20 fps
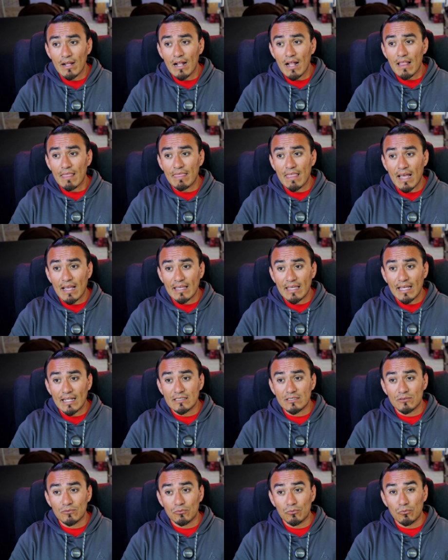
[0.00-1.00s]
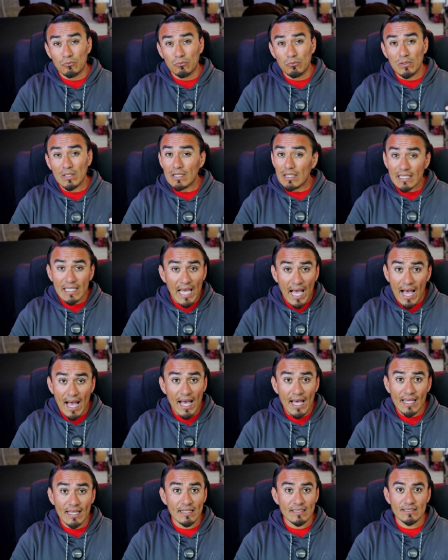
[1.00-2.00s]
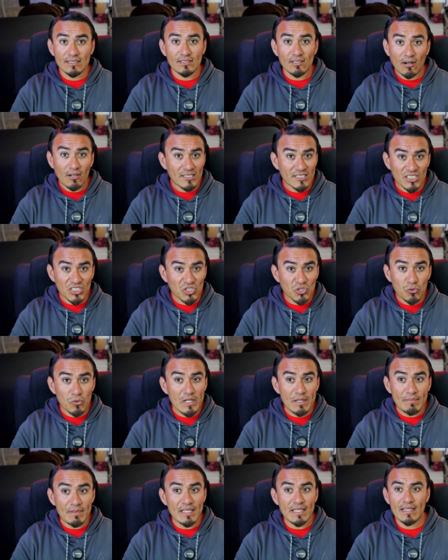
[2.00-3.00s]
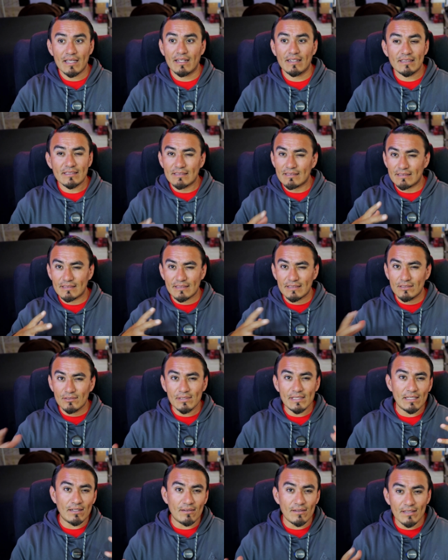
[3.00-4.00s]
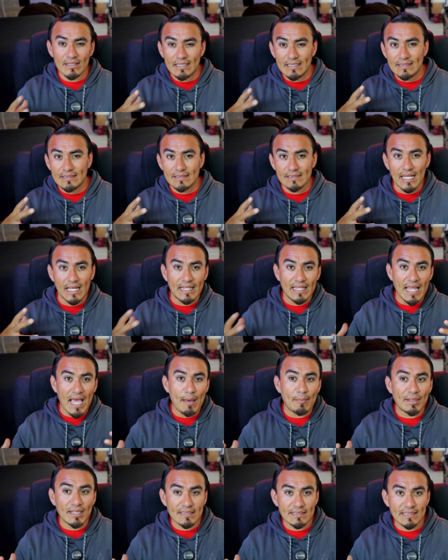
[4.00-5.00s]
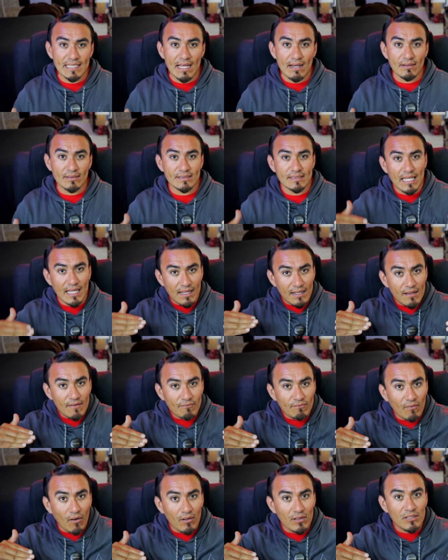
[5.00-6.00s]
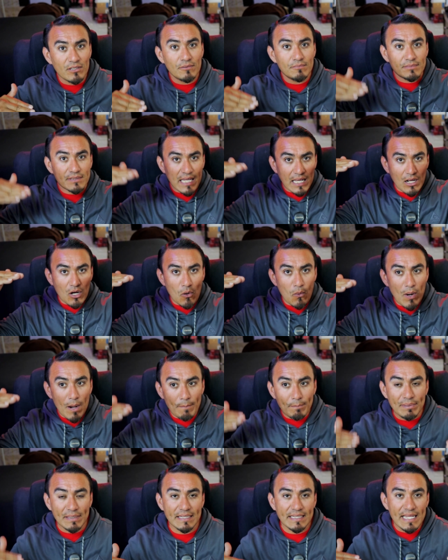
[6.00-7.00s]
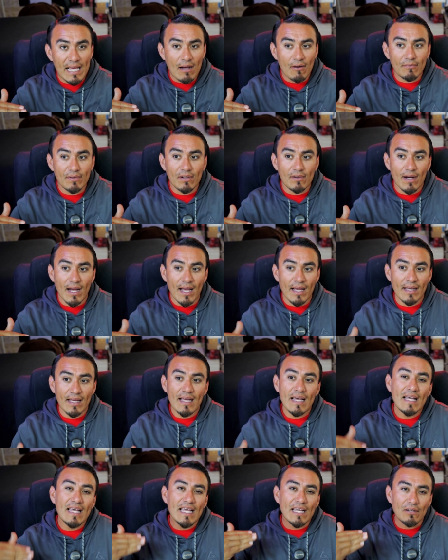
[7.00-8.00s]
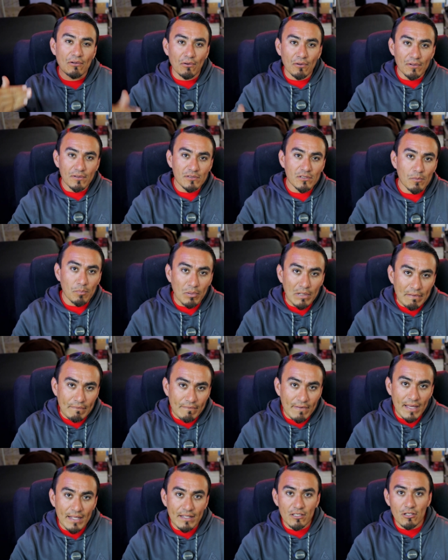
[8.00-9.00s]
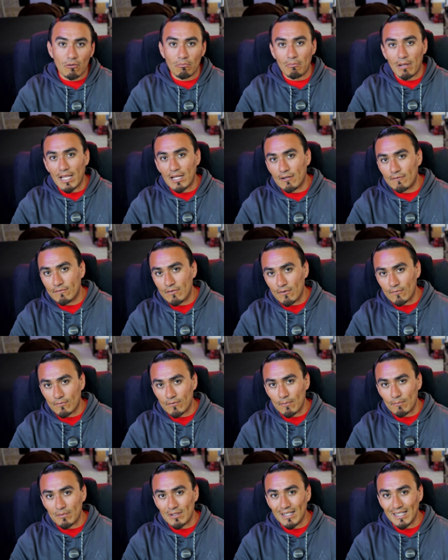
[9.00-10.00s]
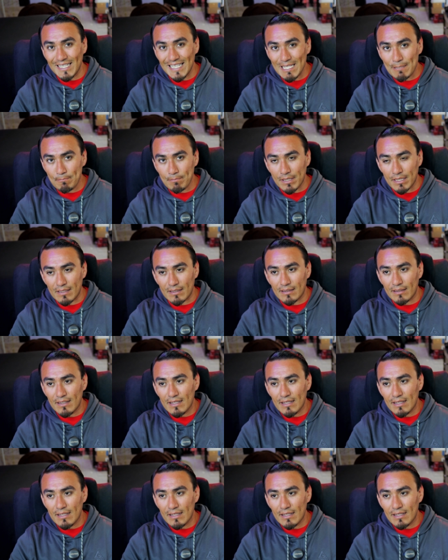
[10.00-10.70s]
that gets really high and starts screaming and doing all these dynamic sounds that volumes that go up and down real high in order to prevent your microphone from clipping